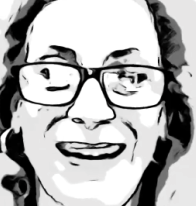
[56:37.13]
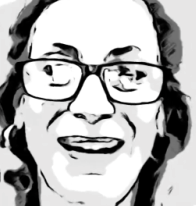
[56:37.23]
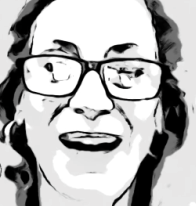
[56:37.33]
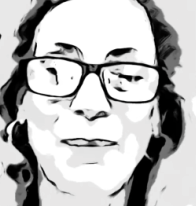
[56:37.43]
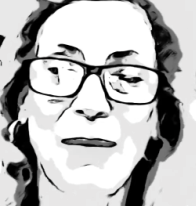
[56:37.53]

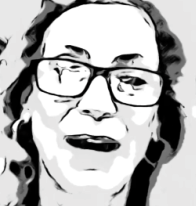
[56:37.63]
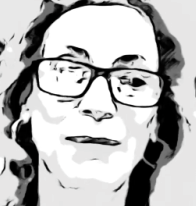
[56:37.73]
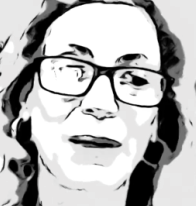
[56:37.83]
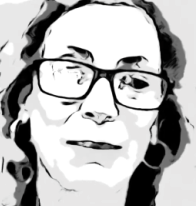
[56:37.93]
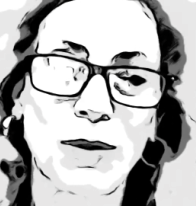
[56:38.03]
I
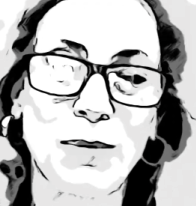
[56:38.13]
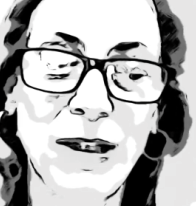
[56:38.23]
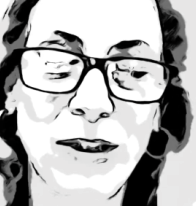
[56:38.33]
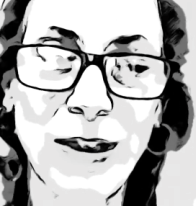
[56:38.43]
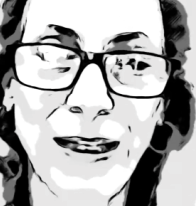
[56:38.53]
remember you
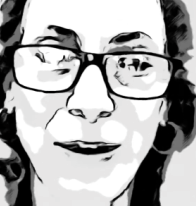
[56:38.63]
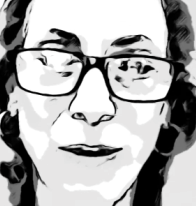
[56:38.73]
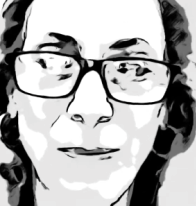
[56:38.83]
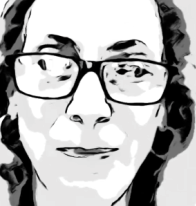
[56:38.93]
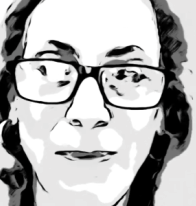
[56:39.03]
mentioning
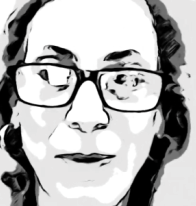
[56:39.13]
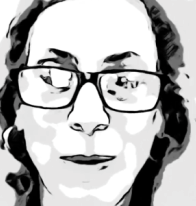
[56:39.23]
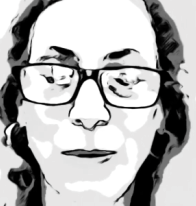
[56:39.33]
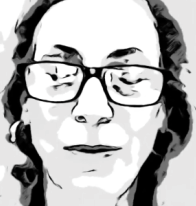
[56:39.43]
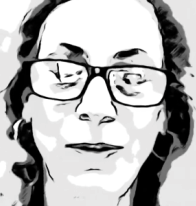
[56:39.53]
you
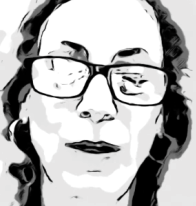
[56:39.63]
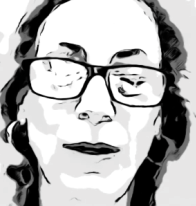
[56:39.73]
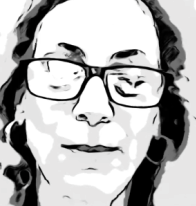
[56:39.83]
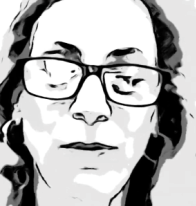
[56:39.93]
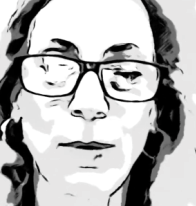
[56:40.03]
were very
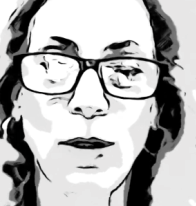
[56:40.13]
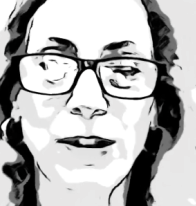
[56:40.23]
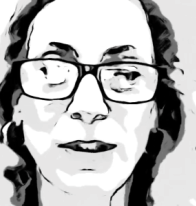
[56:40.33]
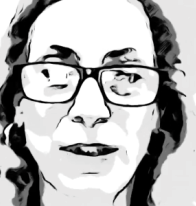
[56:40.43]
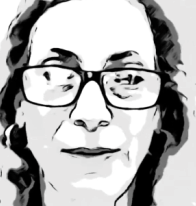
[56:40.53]
come from an
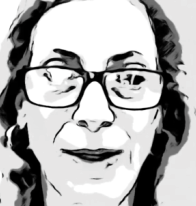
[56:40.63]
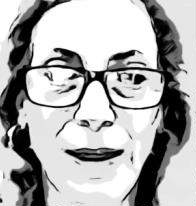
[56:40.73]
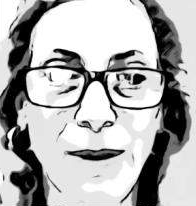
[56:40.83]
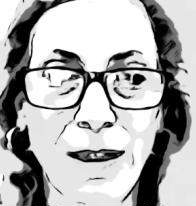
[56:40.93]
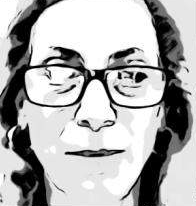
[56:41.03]
artistic family
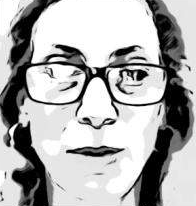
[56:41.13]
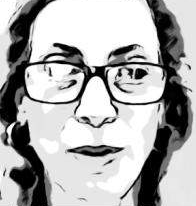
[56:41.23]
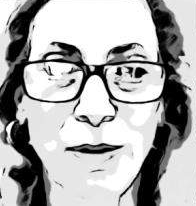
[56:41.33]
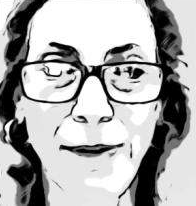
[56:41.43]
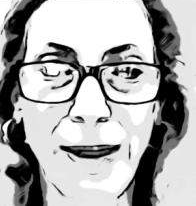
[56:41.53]
and a musical
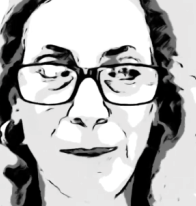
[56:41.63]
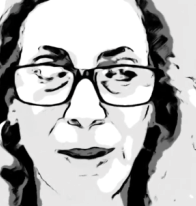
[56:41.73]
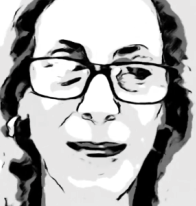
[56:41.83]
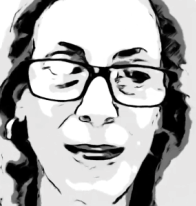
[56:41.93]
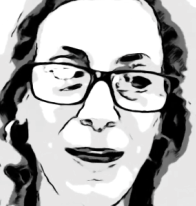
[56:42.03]
family.
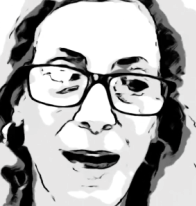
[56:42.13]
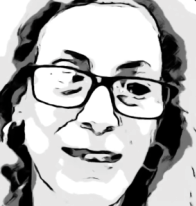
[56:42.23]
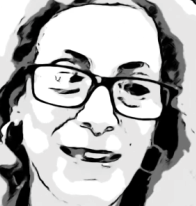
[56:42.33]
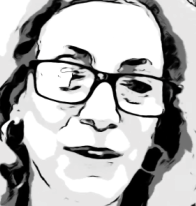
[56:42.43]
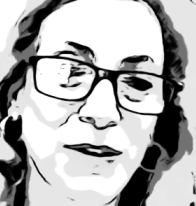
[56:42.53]
I
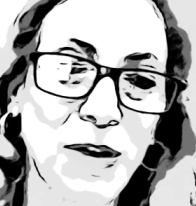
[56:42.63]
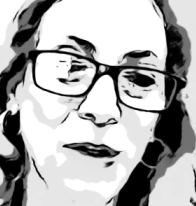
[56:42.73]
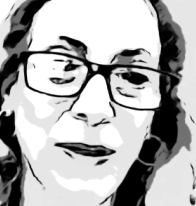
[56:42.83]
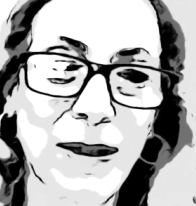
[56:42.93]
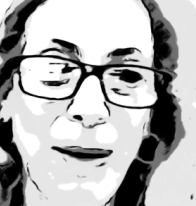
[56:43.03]
see the guitar
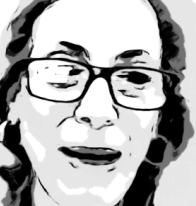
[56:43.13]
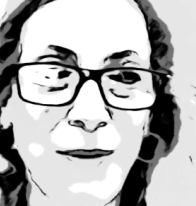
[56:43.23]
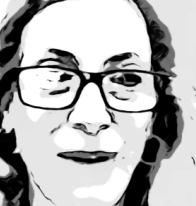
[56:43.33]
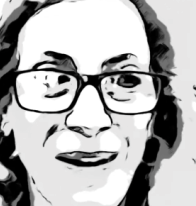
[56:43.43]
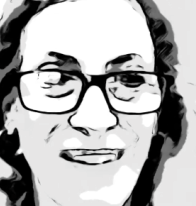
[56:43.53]
in the
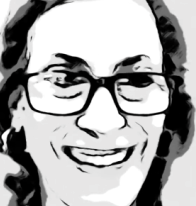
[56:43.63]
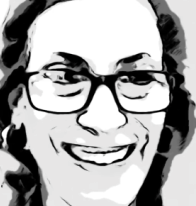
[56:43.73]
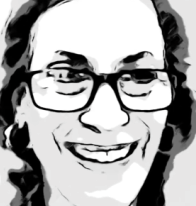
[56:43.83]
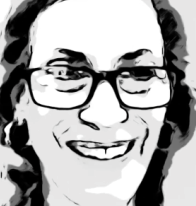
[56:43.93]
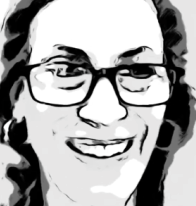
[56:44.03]
background
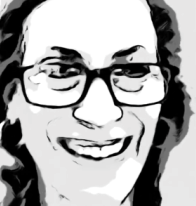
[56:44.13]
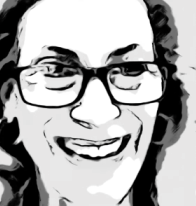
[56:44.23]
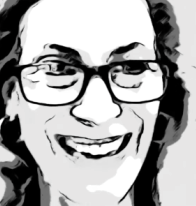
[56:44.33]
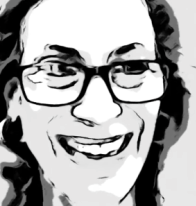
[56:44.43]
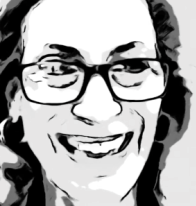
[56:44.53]
there.
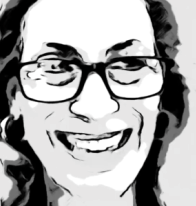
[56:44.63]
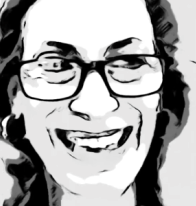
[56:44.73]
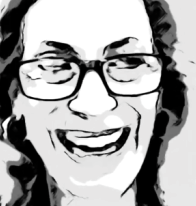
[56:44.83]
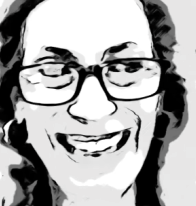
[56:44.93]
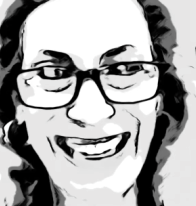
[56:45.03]
Is that?